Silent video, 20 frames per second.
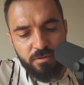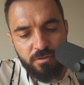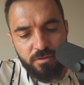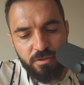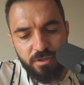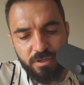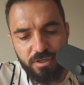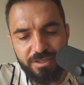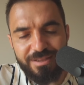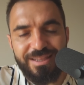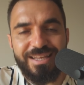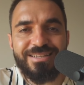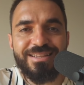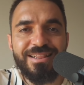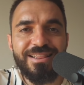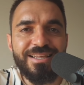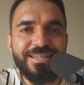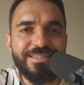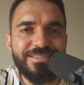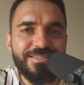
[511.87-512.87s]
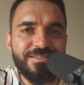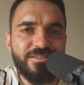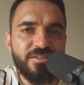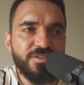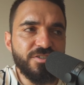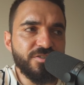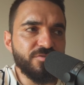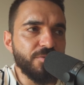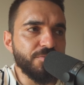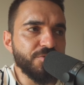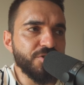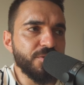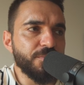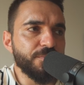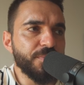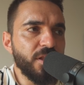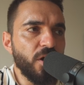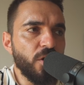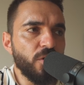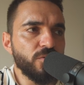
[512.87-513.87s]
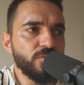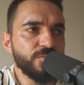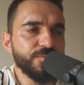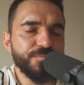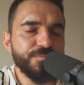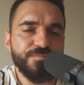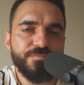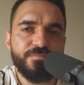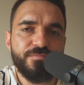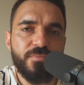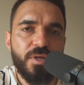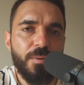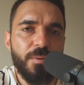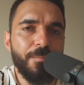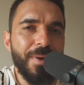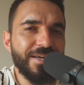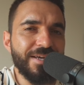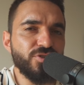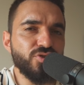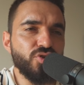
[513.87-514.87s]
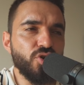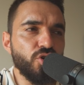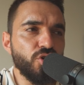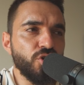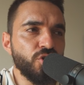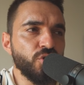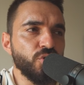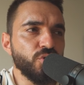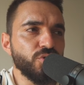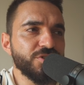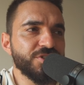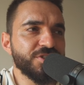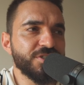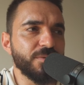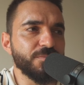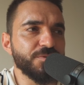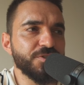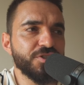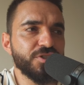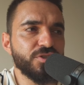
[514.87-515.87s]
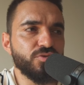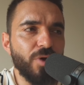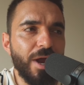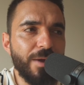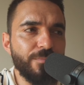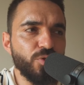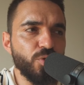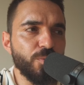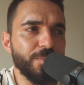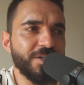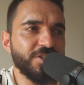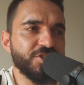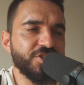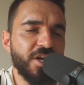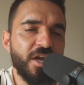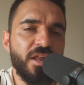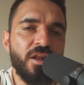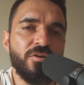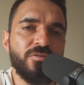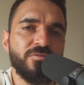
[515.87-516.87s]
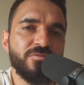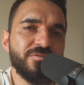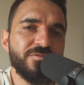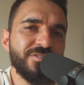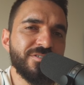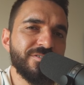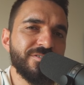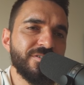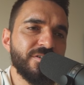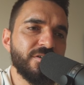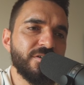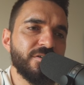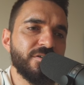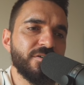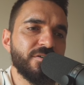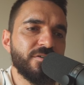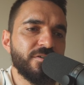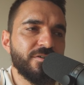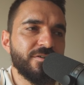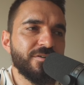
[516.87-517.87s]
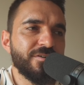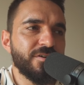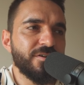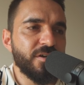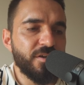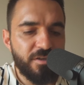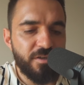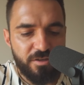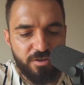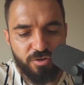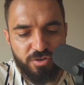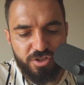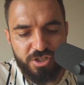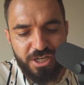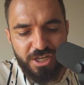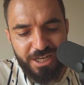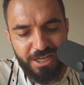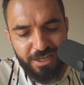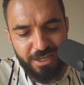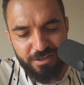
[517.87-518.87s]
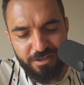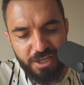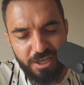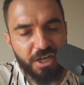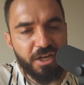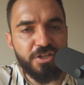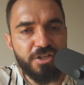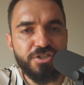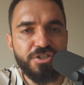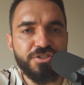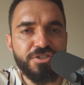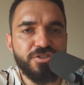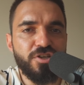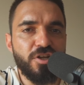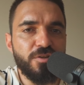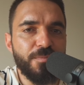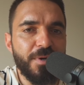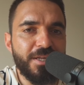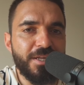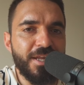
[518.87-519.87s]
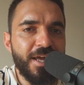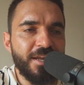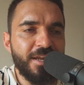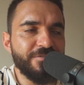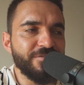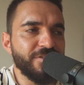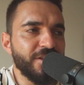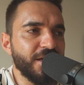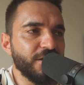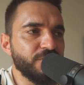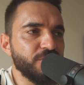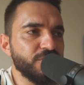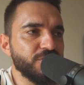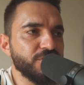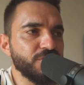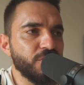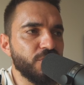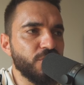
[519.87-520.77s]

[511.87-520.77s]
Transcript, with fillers: click the links in the description below make sure you subscribe to my channel usually english is not my native language so